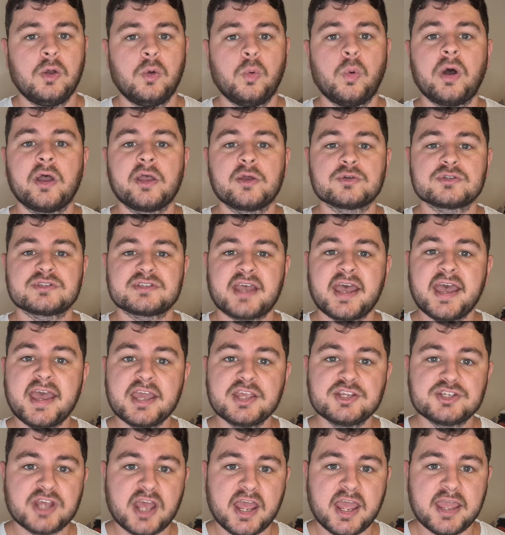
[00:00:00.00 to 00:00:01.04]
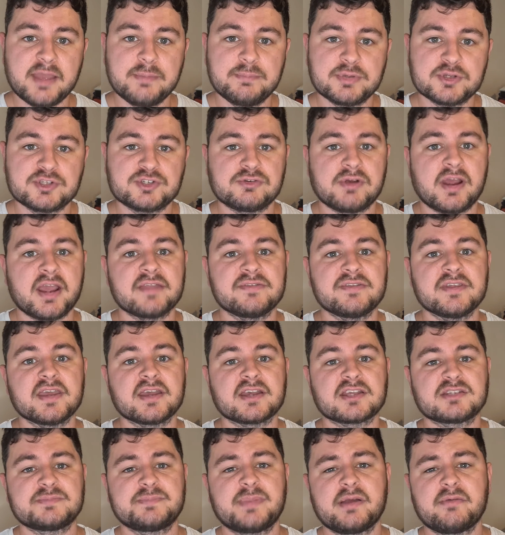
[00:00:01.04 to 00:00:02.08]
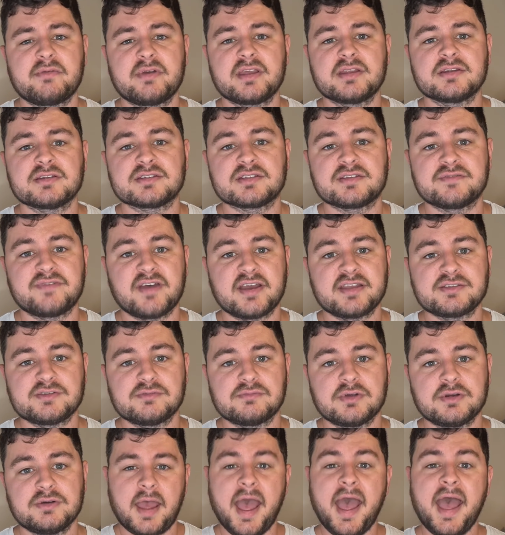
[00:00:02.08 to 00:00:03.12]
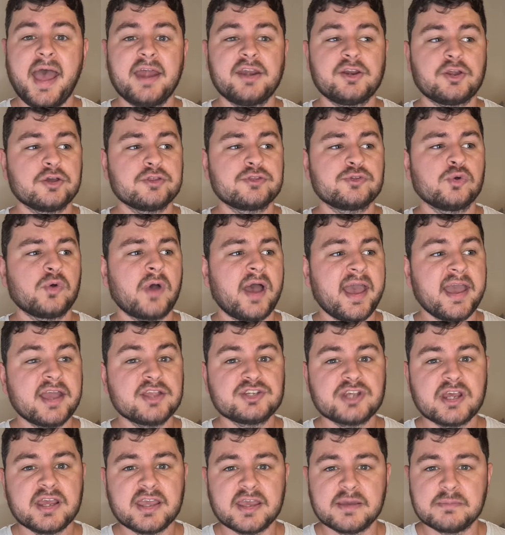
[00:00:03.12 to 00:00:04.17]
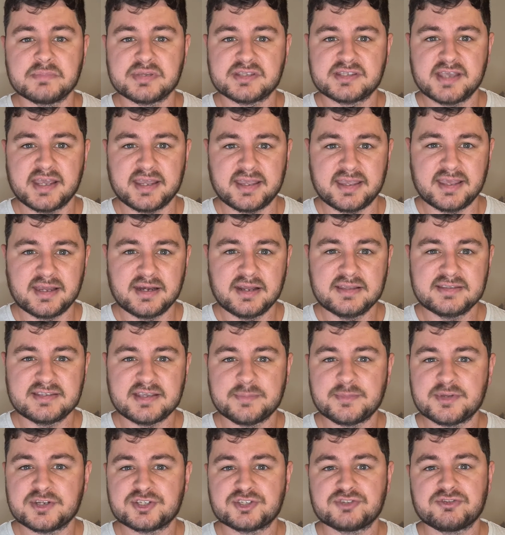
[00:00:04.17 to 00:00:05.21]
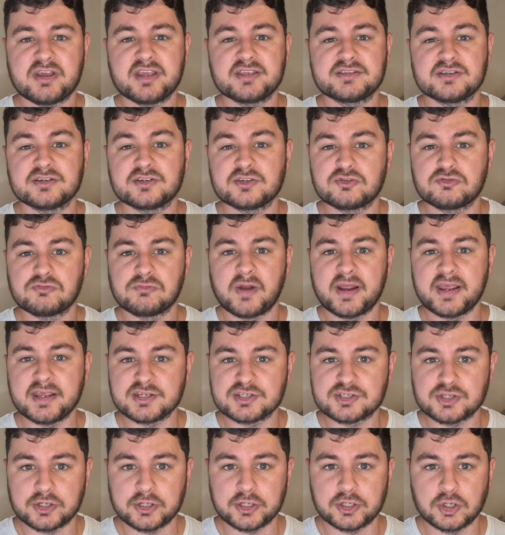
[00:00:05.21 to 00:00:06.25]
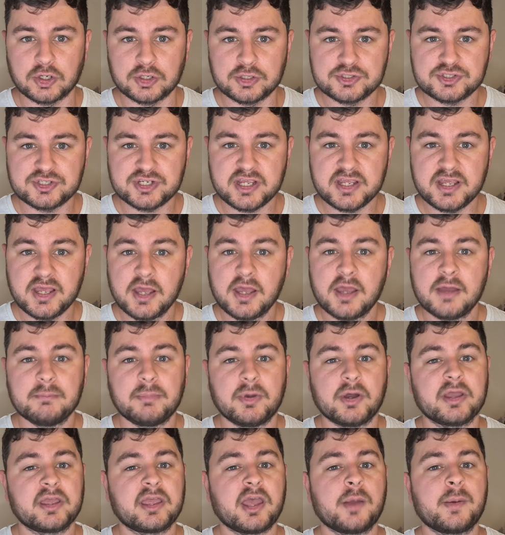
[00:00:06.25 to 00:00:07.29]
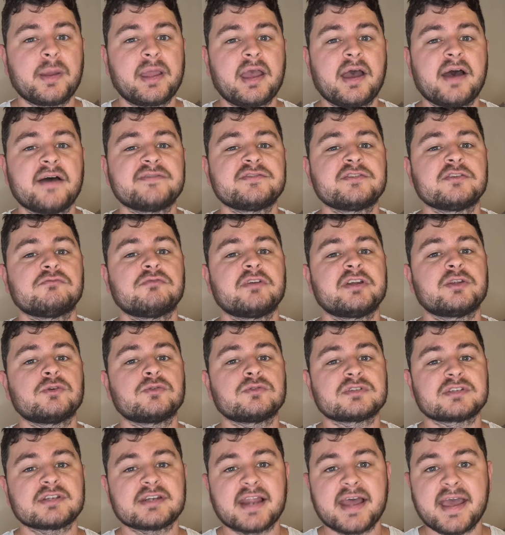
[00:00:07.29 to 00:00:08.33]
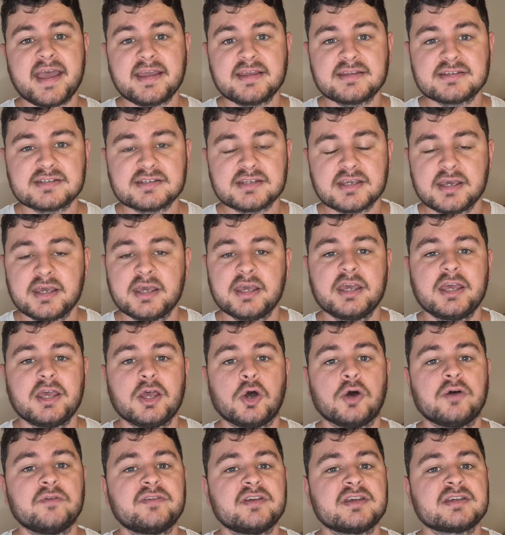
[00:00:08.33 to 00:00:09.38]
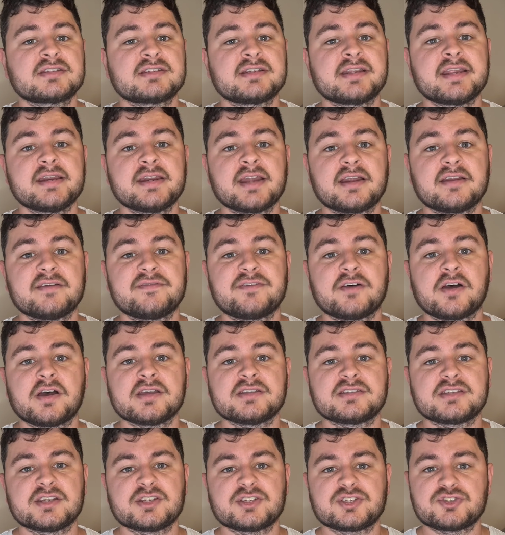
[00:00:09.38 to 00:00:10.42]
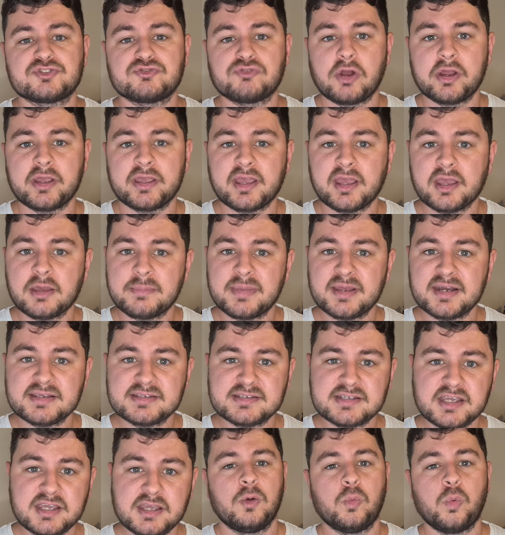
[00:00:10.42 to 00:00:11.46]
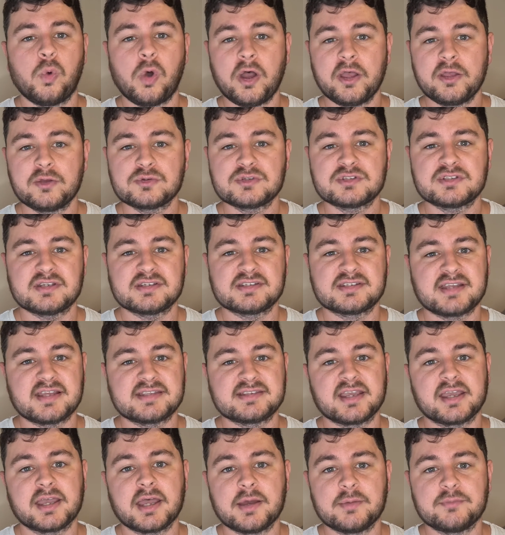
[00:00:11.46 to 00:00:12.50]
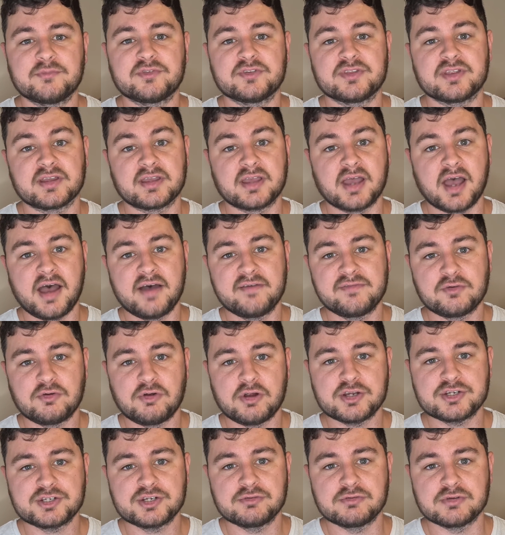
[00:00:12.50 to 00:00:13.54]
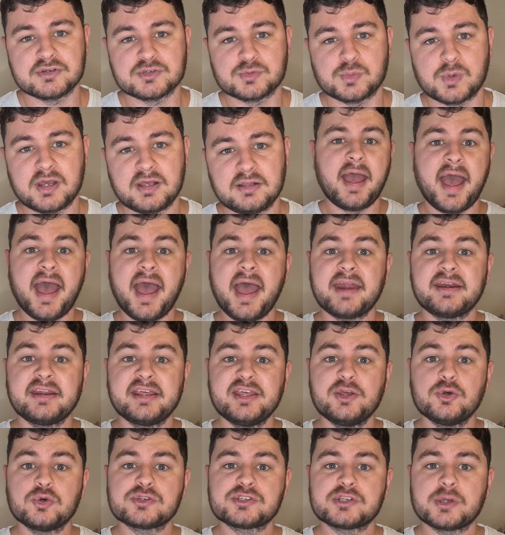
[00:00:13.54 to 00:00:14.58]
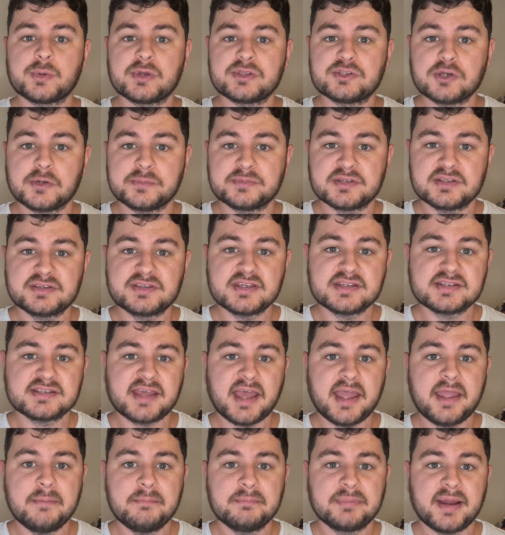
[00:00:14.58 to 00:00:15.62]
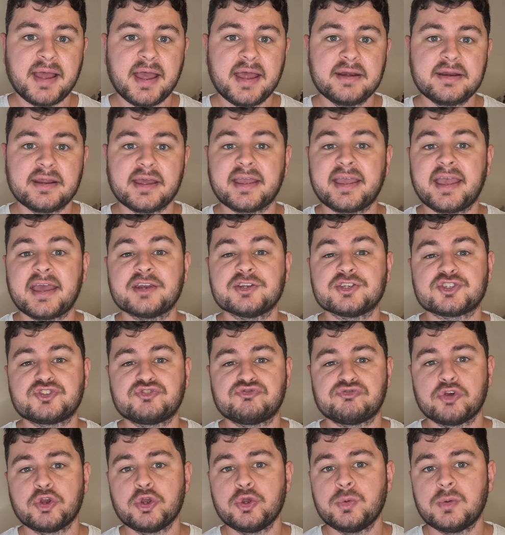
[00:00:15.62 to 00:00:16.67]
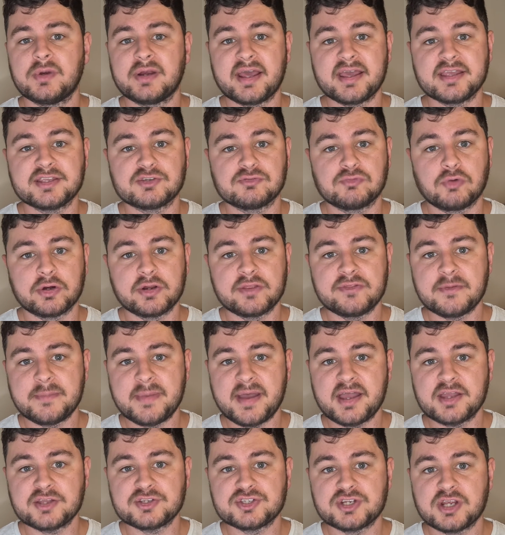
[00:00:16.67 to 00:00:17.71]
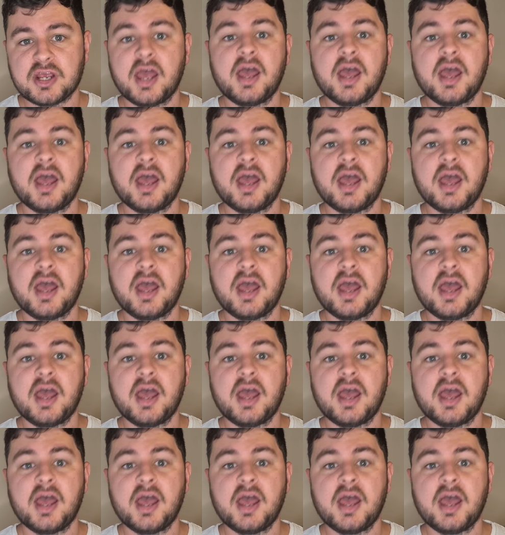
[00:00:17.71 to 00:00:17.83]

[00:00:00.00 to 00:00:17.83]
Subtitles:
whilst AJ portrayed the experienced veteran. And I thought AJ in particular demonstrated great psychology by going after Riddle's legs. It obviously nullifies his striking ability whilst setting up for the calf crusher as well, and he also adopted this game plan against Drew later on in the match,